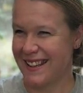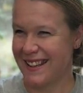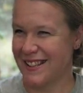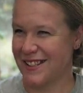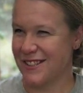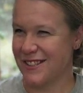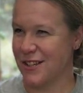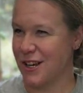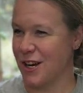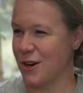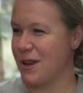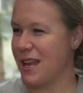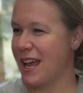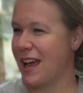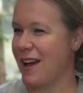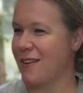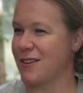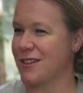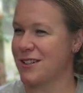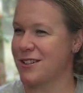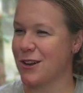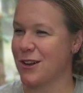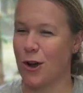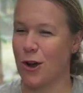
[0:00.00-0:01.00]
sorry, we have
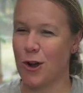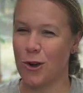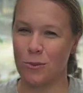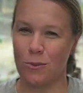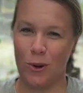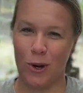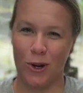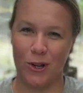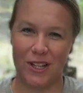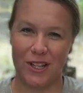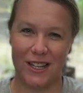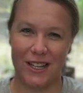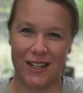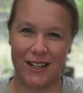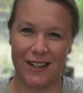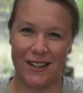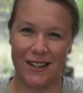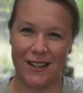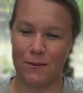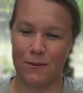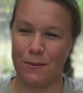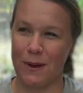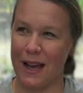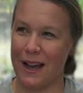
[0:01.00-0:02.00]
a dog barking
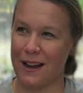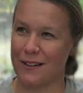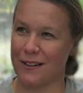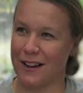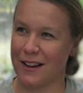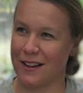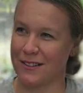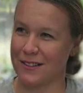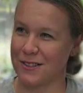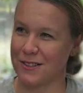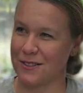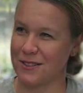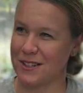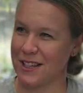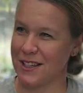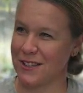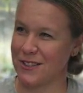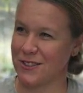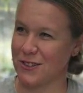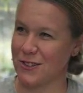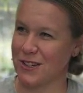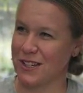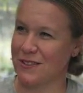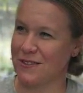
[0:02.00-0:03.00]
in the background. So
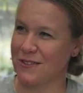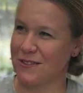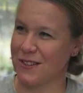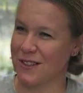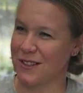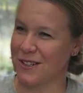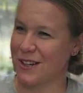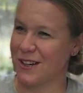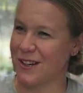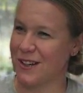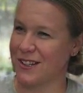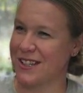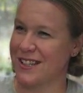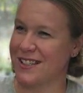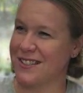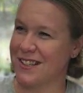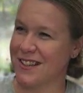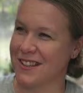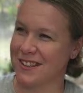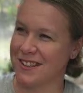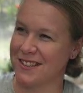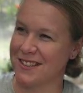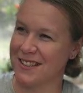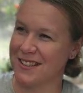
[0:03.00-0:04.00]
Dale's looking for the dog. He's
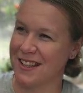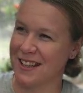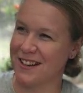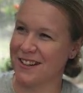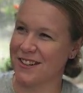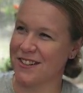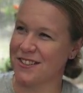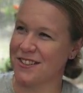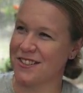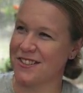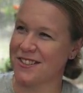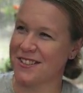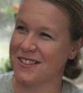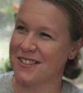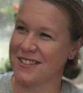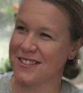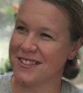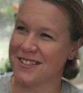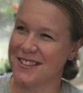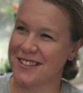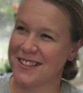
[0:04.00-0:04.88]
on the stairs.